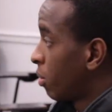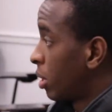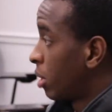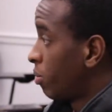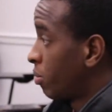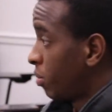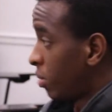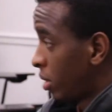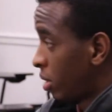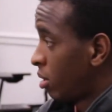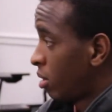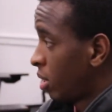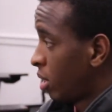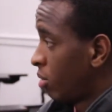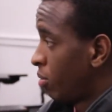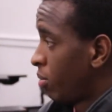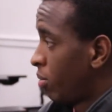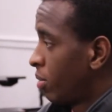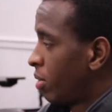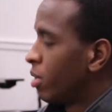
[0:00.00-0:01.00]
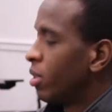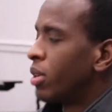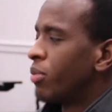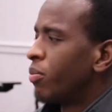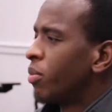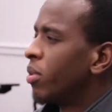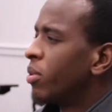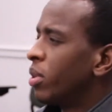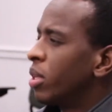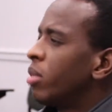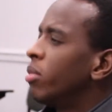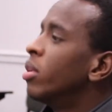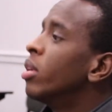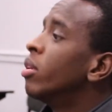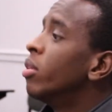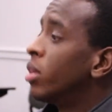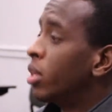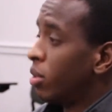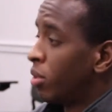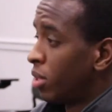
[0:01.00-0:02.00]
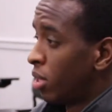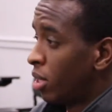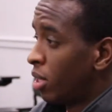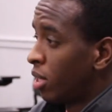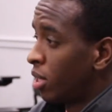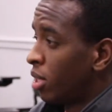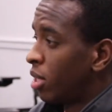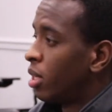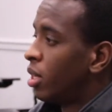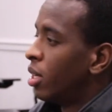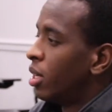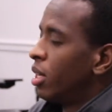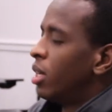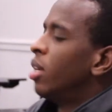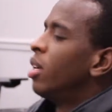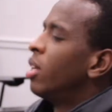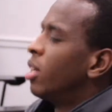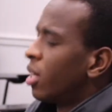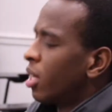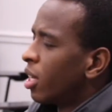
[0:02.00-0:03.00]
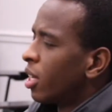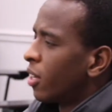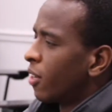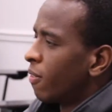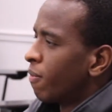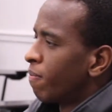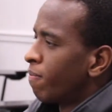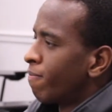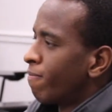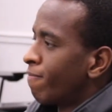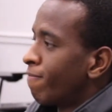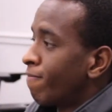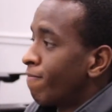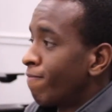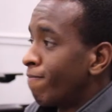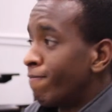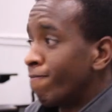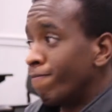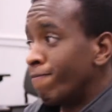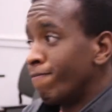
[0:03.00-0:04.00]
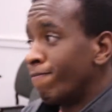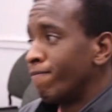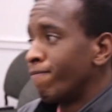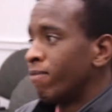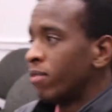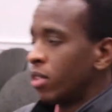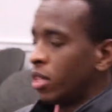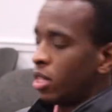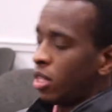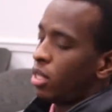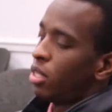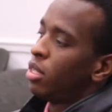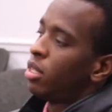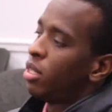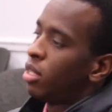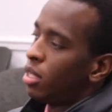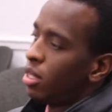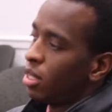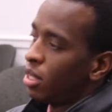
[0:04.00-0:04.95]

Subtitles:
They can't joke around, and they ask you these serious questions like where are you going to stay, where are you going to work, and most